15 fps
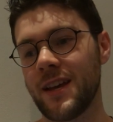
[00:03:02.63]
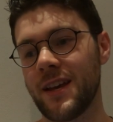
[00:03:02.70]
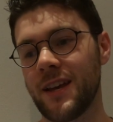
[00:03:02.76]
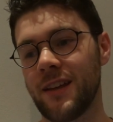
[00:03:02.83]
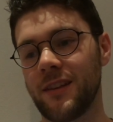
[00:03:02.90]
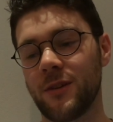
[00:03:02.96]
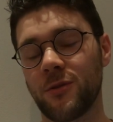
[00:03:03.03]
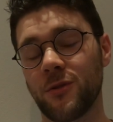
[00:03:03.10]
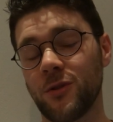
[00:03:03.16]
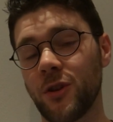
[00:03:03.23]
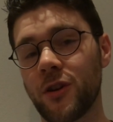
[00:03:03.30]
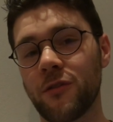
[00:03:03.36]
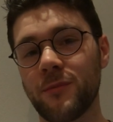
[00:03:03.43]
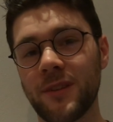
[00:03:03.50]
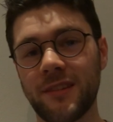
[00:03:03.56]
And there were a
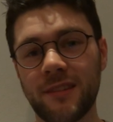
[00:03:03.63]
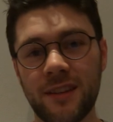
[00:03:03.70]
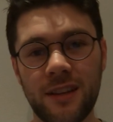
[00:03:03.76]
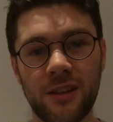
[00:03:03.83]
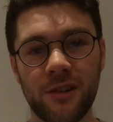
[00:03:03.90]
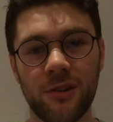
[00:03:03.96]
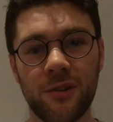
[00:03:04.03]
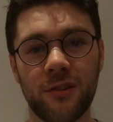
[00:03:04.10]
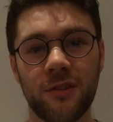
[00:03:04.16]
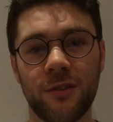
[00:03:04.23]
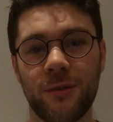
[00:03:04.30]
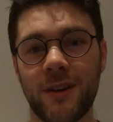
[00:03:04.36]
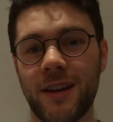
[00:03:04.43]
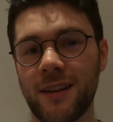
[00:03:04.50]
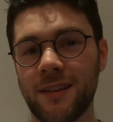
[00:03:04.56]
lot of mosquitoes,
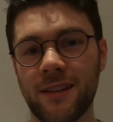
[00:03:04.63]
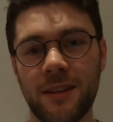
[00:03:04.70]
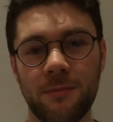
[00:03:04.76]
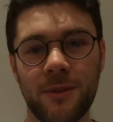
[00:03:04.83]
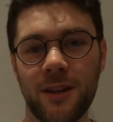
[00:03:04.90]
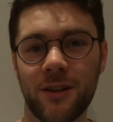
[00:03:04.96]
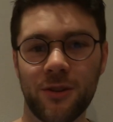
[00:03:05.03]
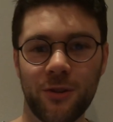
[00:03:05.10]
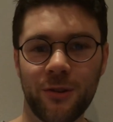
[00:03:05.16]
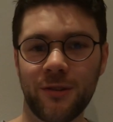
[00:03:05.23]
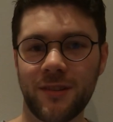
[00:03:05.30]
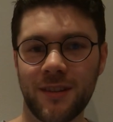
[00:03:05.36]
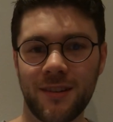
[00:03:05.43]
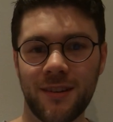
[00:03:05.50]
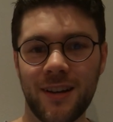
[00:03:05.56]
so I had to keep that
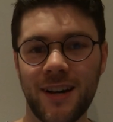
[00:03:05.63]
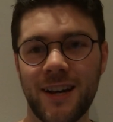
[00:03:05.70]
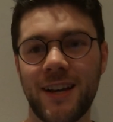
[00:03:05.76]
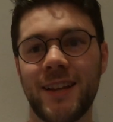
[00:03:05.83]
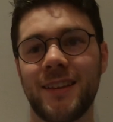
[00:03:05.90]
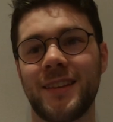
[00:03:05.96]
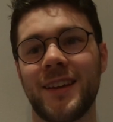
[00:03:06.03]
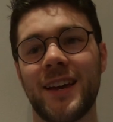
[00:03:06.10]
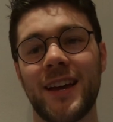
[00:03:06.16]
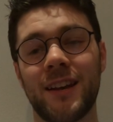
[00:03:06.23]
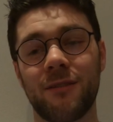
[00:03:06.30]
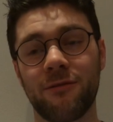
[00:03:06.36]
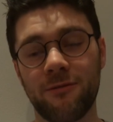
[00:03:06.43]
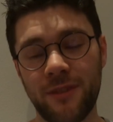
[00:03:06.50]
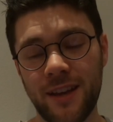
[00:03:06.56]
closed at night. They had
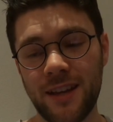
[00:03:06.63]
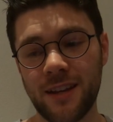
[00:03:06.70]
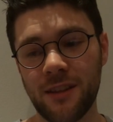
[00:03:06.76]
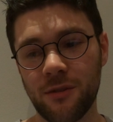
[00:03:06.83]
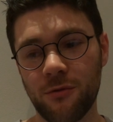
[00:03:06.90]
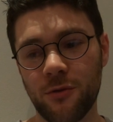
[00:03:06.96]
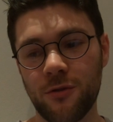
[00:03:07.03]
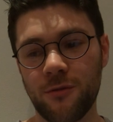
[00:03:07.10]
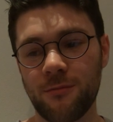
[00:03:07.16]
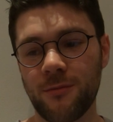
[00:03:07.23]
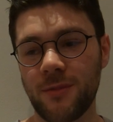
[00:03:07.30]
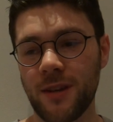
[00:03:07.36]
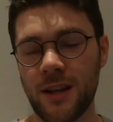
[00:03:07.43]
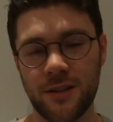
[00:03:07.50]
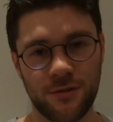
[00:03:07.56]
a fan in the
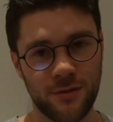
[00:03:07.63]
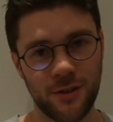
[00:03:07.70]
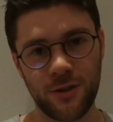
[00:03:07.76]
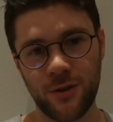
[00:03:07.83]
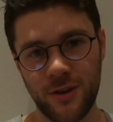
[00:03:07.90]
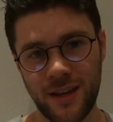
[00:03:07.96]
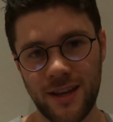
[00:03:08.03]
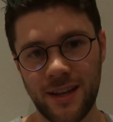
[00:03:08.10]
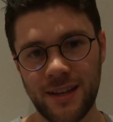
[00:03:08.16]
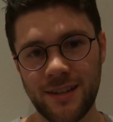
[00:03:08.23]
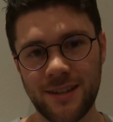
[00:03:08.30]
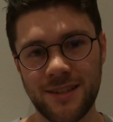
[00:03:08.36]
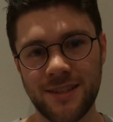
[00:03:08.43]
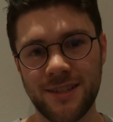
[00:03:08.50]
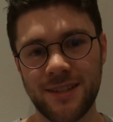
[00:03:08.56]
room, naturally no air
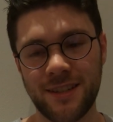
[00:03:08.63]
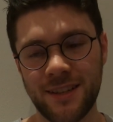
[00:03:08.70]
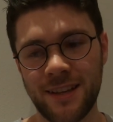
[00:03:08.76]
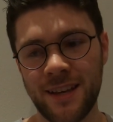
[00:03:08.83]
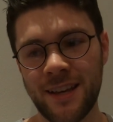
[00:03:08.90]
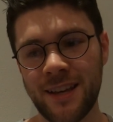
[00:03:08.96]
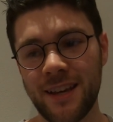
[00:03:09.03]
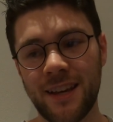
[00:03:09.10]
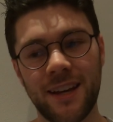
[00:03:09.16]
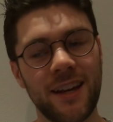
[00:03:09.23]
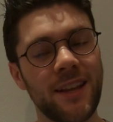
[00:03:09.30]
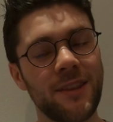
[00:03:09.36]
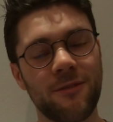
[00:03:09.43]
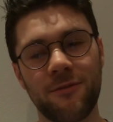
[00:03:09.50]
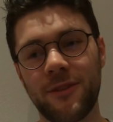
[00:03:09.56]
conditioning.
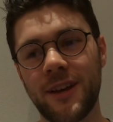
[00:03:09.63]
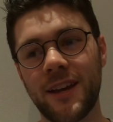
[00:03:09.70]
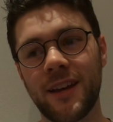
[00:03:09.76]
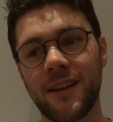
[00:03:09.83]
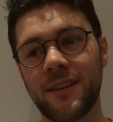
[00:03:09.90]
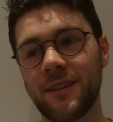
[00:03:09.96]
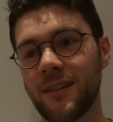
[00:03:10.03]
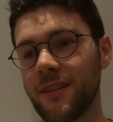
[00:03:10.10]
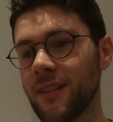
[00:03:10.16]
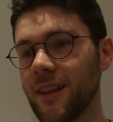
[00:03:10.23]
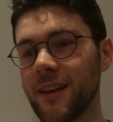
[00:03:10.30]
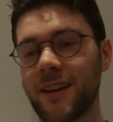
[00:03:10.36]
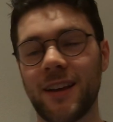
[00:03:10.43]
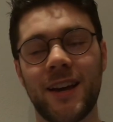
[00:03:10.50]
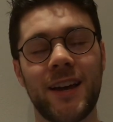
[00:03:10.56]
And the fan,
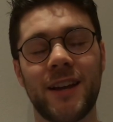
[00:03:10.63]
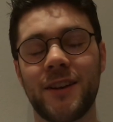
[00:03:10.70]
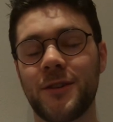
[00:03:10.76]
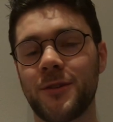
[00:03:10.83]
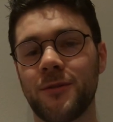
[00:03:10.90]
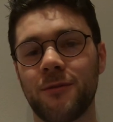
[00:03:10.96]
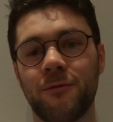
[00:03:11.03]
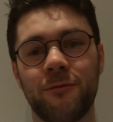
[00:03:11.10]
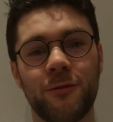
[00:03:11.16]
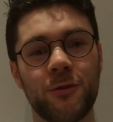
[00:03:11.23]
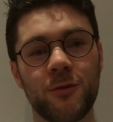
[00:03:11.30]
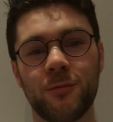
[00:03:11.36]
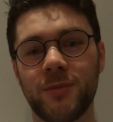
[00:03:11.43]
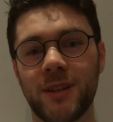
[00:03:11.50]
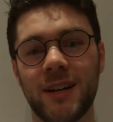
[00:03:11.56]
like, I had it on
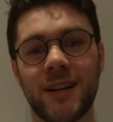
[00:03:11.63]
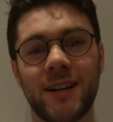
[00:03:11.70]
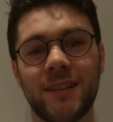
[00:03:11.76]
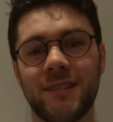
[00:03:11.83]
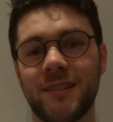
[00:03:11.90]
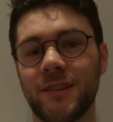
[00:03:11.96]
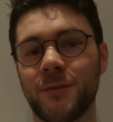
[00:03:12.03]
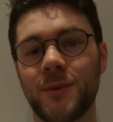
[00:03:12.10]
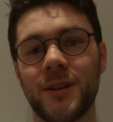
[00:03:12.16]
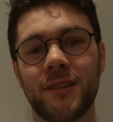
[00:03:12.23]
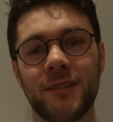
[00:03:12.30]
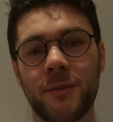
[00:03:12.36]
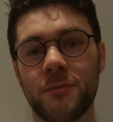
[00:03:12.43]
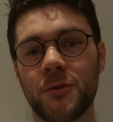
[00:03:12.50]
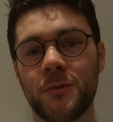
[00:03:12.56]
full blast, as well
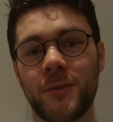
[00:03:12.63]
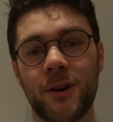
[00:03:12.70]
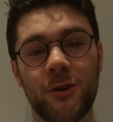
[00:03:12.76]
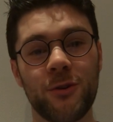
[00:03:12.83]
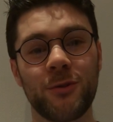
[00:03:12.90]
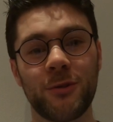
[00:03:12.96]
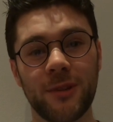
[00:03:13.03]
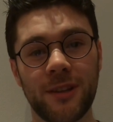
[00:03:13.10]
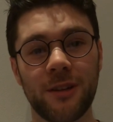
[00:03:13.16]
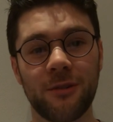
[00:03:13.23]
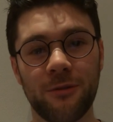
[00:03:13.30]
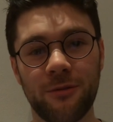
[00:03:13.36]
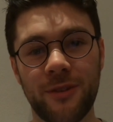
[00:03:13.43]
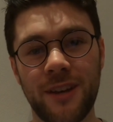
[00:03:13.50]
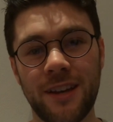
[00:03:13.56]
as I brought my own
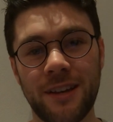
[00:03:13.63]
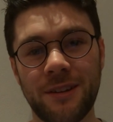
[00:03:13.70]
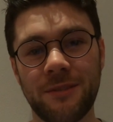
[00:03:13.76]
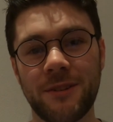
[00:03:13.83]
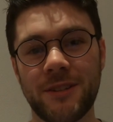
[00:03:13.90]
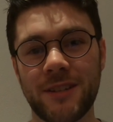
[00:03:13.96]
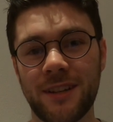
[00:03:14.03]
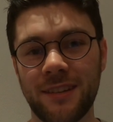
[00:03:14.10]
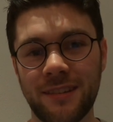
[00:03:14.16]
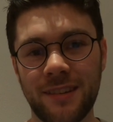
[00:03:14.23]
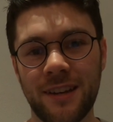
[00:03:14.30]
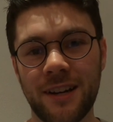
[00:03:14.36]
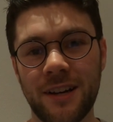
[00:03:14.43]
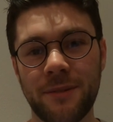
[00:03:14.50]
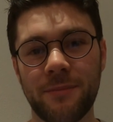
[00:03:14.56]
little fan, which I
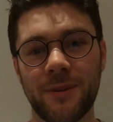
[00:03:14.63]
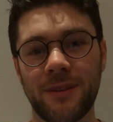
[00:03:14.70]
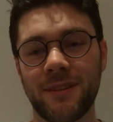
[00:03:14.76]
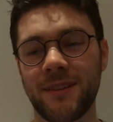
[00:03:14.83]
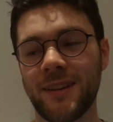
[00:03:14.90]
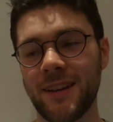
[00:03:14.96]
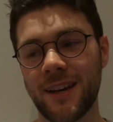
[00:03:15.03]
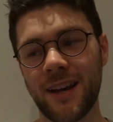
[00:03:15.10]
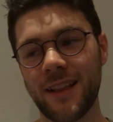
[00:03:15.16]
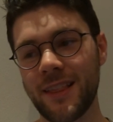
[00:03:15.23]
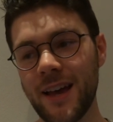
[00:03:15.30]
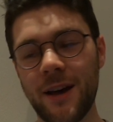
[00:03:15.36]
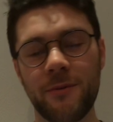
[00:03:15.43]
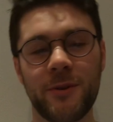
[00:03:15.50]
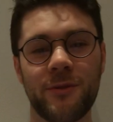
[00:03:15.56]
set up and
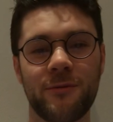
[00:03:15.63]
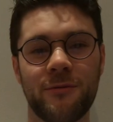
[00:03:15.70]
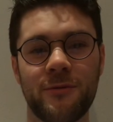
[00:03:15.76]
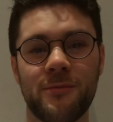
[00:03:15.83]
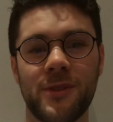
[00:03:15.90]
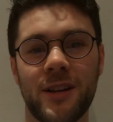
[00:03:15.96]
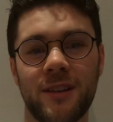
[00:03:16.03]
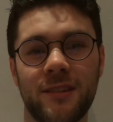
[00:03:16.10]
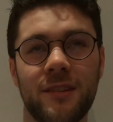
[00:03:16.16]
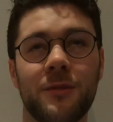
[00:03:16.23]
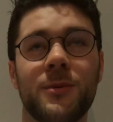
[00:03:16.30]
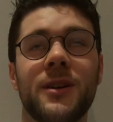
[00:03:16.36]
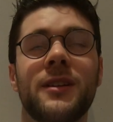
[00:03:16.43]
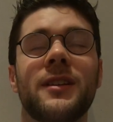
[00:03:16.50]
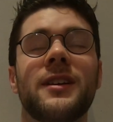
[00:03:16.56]
had that one on full blast
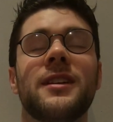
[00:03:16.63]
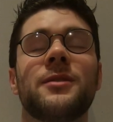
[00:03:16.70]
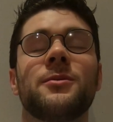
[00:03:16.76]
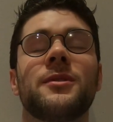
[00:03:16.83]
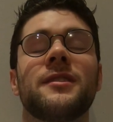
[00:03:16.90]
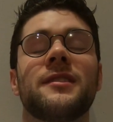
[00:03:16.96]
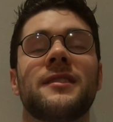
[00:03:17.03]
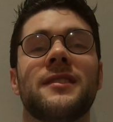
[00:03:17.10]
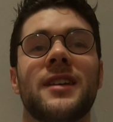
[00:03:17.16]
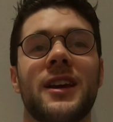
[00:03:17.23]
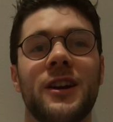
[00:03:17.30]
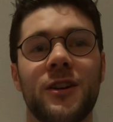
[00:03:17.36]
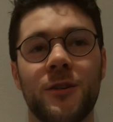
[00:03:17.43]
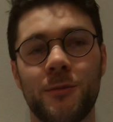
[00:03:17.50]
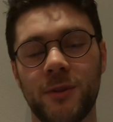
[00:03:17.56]
as well. And it was
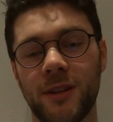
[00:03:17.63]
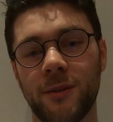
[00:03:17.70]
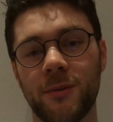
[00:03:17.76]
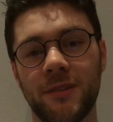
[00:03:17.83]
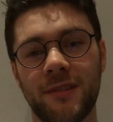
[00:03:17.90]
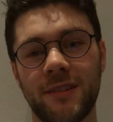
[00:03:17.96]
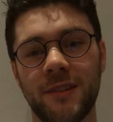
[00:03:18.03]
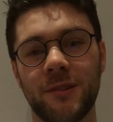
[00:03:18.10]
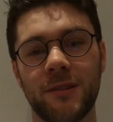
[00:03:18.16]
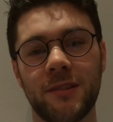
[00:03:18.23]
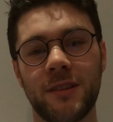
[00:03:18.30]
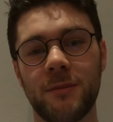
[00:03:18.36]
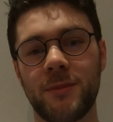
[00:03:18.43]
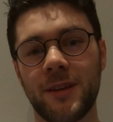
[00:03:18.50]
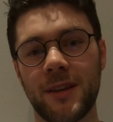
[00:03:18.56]
terrible. I was still
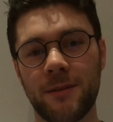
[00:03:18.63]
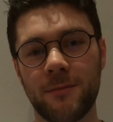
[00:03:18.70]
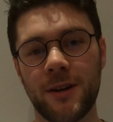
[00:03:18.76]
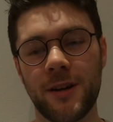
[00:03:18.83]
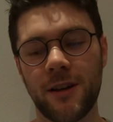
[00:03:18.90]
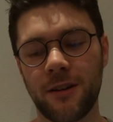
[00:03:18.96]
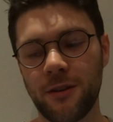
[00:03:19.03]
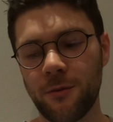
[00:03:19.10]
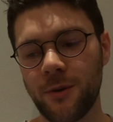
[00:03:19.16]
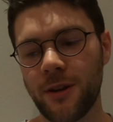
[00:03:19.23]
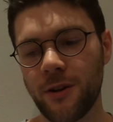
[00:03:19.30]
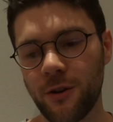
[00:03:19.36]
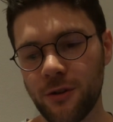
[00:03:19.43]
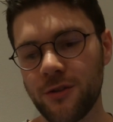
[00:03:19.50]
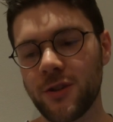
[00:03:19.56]
sleeping in my
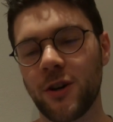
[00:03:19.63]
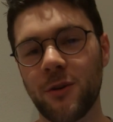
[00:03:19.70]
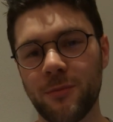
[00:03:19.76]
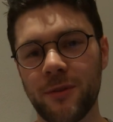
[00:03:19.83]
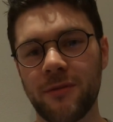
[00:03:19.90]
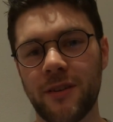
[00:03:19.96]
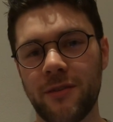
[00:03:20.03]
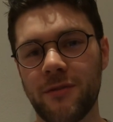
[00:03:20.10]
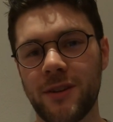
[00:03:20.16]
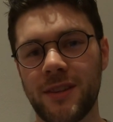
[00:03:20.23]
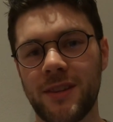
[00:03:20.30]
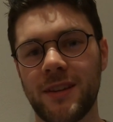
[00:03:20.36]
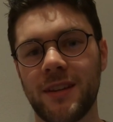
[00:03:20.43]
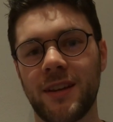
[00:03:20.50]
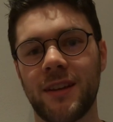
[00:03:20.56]
underwear on top of
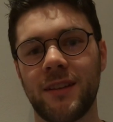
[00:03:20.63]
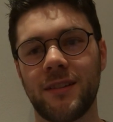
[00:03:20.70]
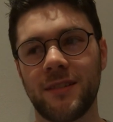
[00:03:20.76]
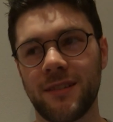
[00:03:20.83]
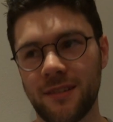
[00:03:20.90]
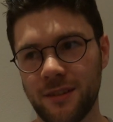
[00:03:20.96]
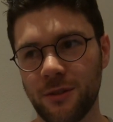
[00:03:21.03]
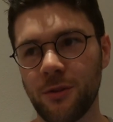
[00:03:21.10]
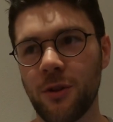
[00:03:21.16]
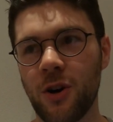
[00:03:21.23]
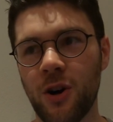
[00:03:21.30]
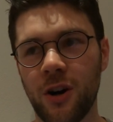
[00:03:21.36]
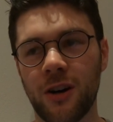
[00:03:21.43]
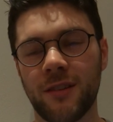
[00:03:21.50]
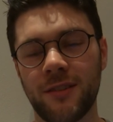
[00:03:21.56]
everything and still
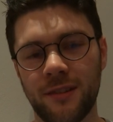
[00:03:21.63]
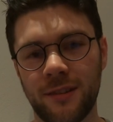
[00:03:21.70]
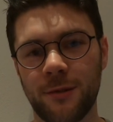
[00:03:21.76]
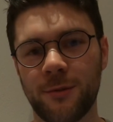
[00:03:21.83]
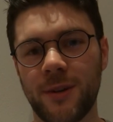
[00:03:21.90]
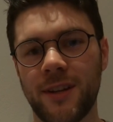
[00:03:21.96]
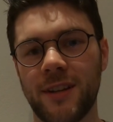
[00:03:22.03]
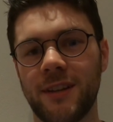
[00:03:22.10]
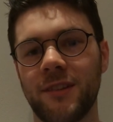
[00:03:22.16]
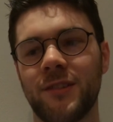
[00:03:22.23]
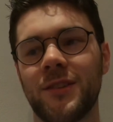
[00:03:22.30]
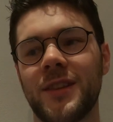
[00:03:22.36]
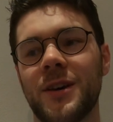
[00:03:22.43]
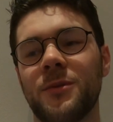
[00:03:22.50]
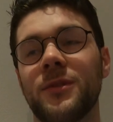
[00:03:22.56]
hot and sweating.
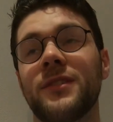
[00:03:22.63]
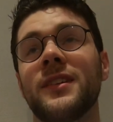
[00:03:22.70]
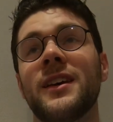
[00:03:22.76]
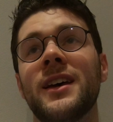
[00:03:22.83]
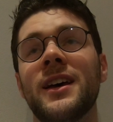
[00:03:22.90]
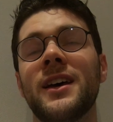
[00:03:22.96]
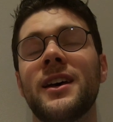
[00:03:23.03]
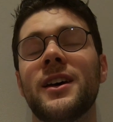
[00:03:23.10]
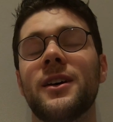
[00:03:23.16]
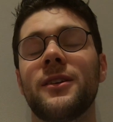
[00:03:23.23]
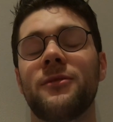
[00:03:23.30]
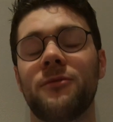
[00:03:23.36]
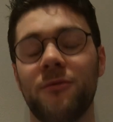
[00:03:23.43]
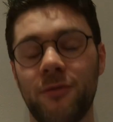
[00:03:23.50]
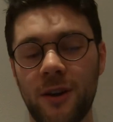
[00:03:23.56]
So that was
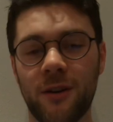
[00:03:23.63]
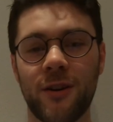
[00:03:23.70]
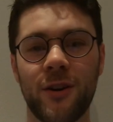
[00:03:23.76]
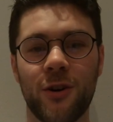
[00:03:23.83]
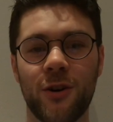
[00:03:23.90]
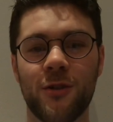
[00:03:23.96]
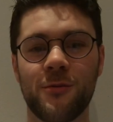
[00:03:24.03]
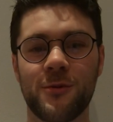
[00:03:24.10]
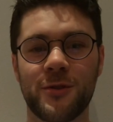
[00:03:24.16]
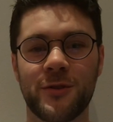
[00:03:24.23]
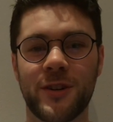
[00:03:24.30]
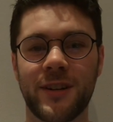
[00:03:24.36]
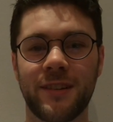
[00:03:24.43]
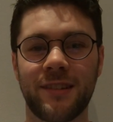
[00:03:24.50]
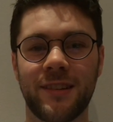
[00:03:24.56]
very horrible
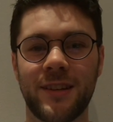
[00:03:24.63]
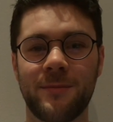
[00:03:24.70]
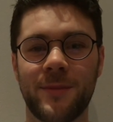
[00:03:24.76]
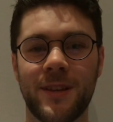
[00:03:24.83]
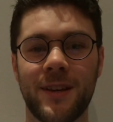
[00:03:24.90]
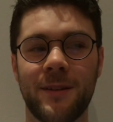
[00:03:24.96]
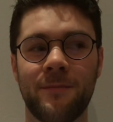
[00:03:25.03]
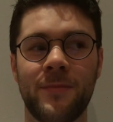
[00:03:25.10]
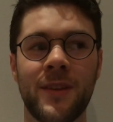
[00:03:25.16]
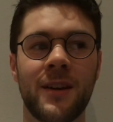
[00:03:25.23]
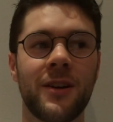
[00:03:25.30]
trying to sleep there.